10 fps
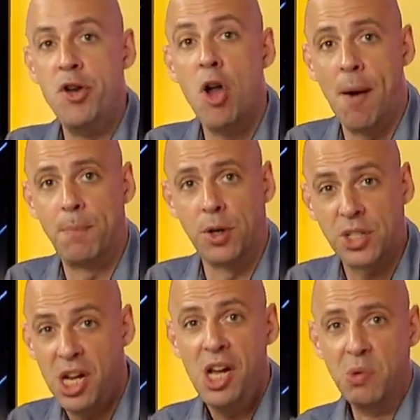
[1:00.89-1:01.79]

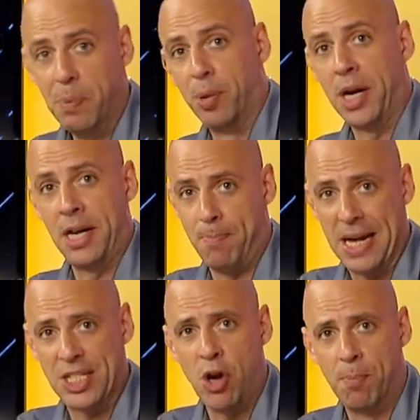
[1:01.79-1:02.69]
numbers, we bring in the
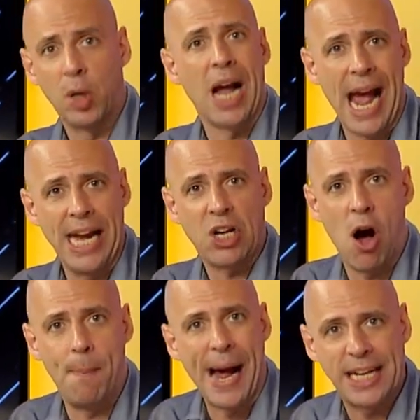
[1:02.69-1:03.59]
best number guy in
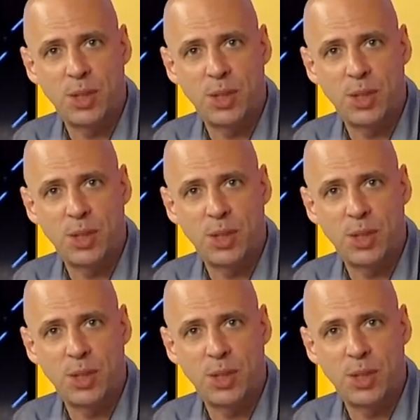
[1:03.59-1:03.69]
combat